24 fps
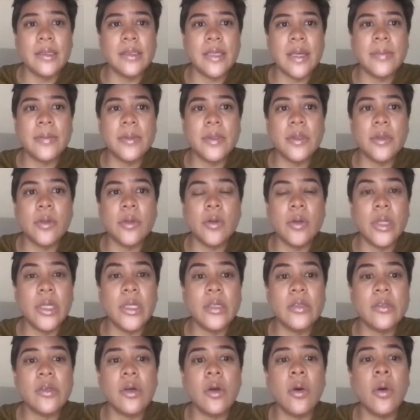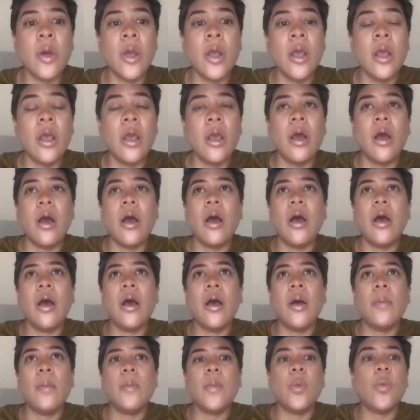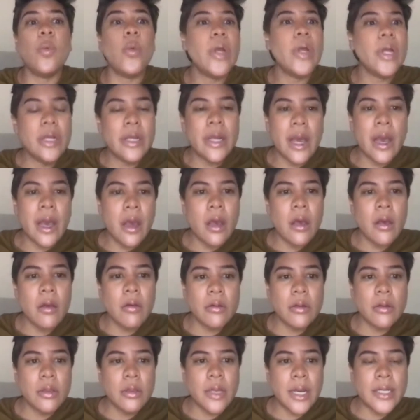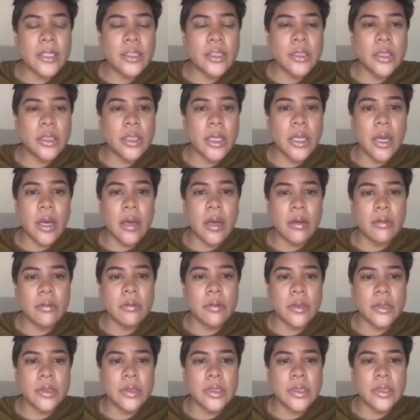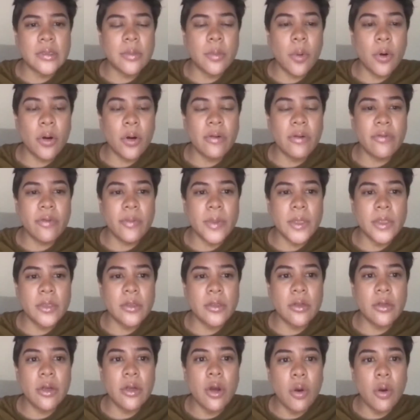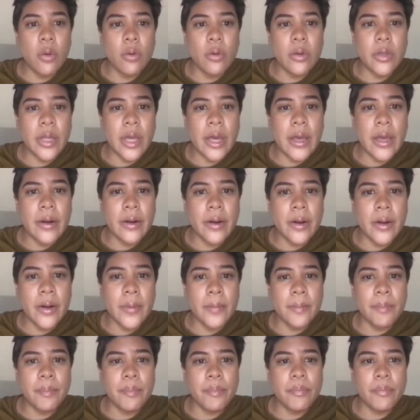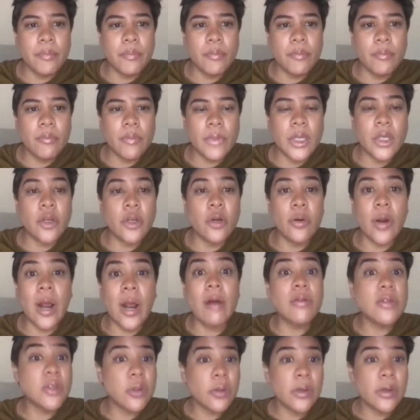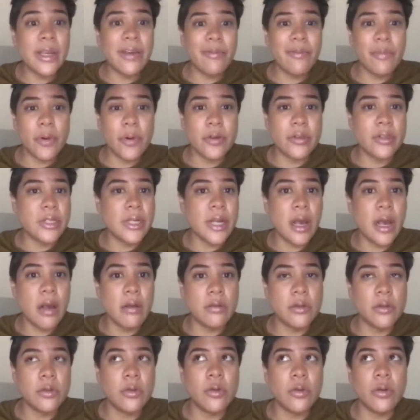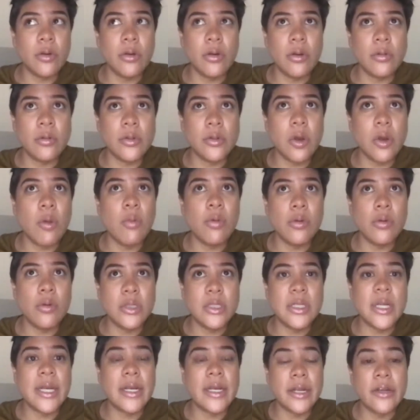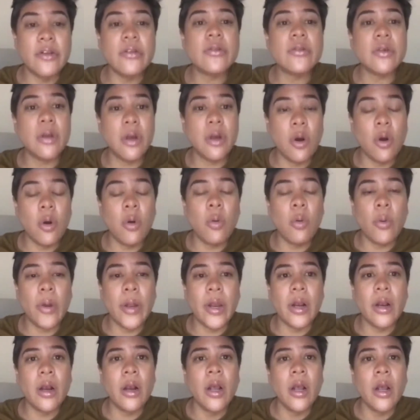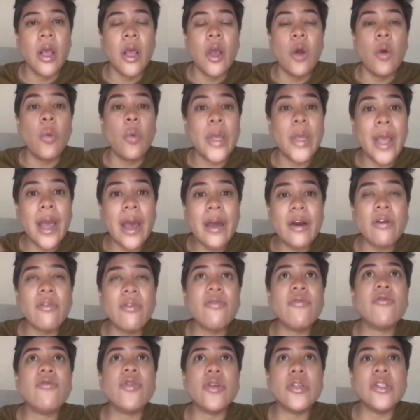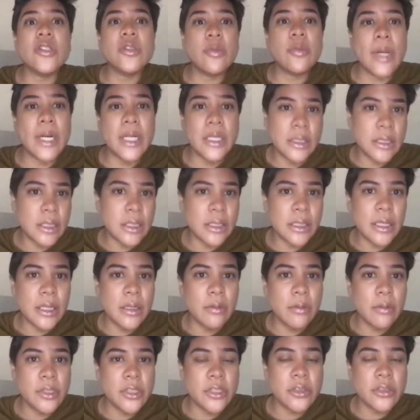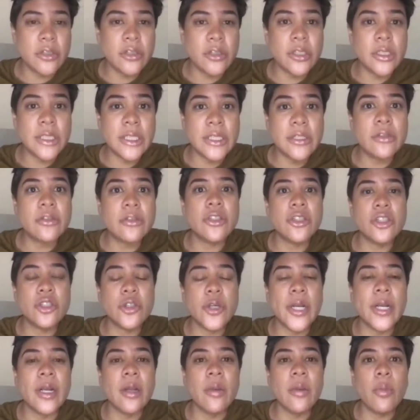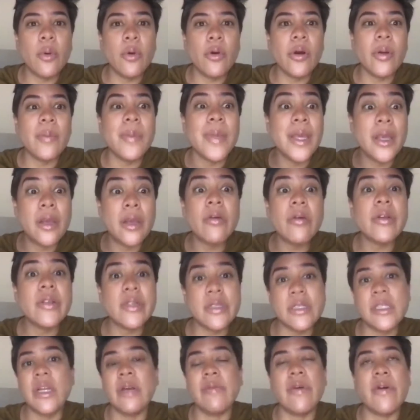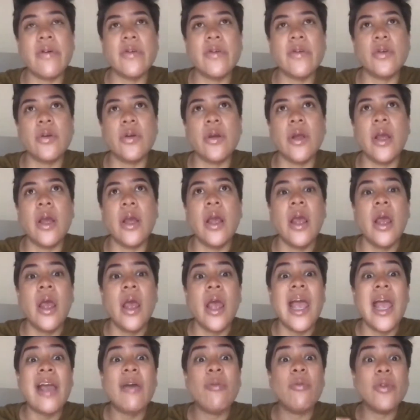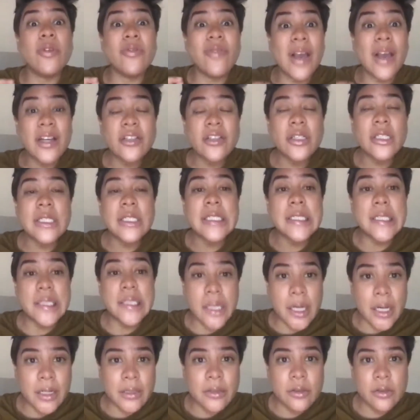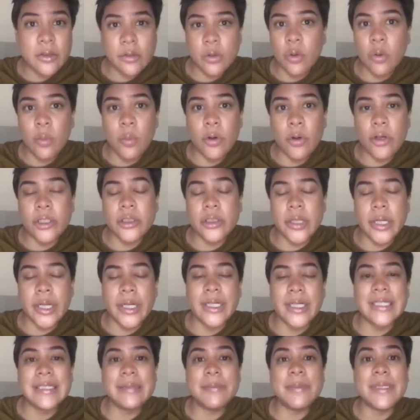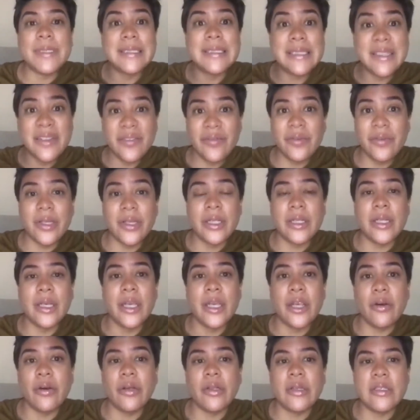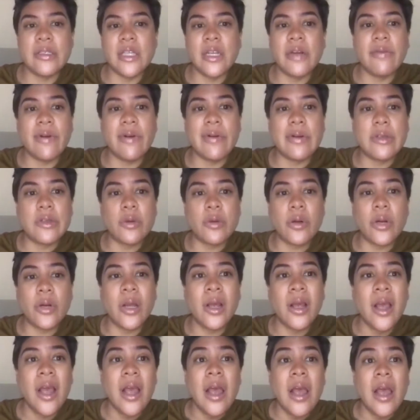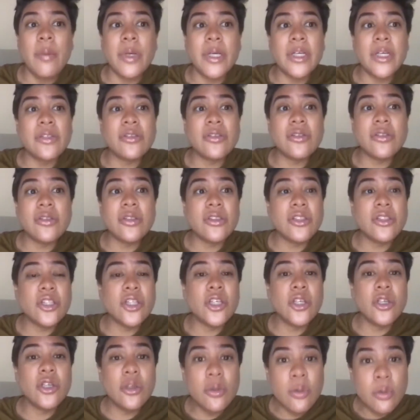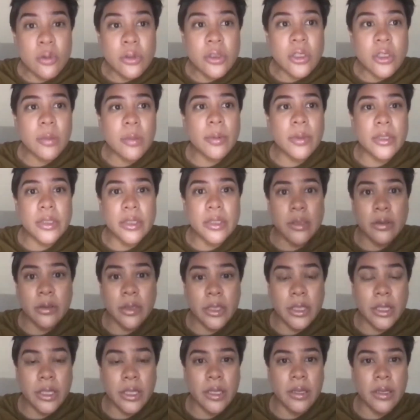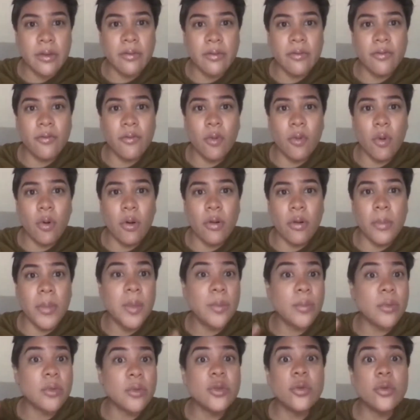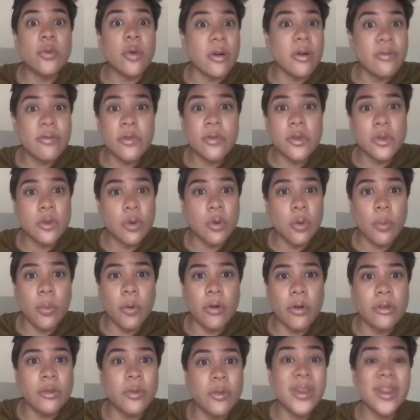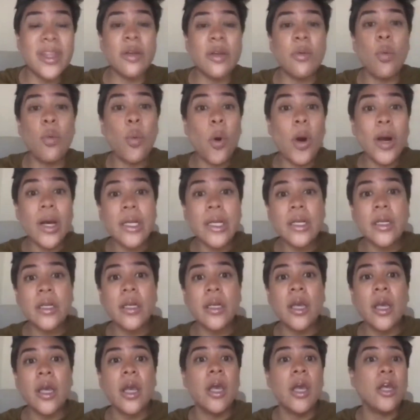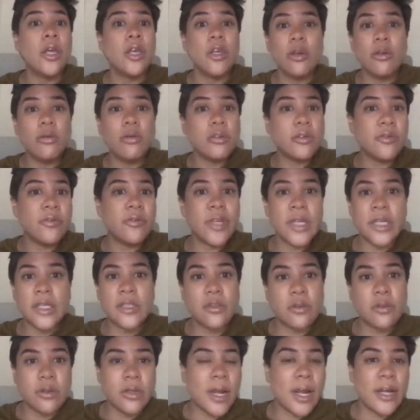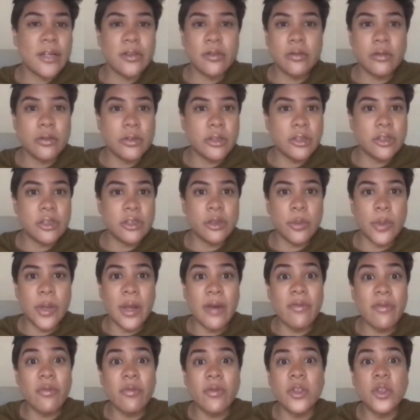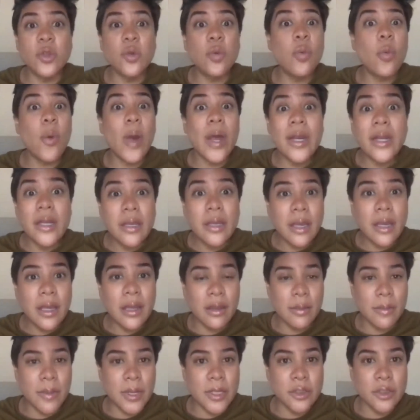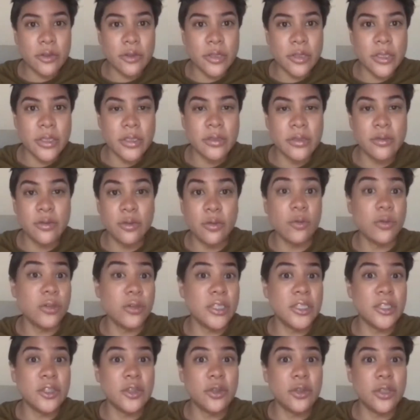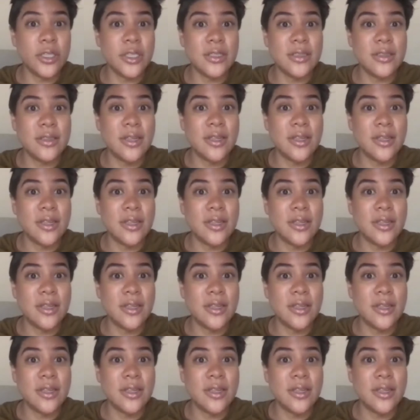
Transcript: absolutely. So, when now actually, it's important for me to note that, in Arizona, I gave birth to now. So it was almost 9 years ago where we had our first Ready to Lead, which is our signature training program here in the state of Arizona. And we've actually done school board training specifically here in the state of Arizona because there's such a huge opportunity for people to run for school boards. Within one huge Phoenix Union High School district, we have over 20 elementary school districts.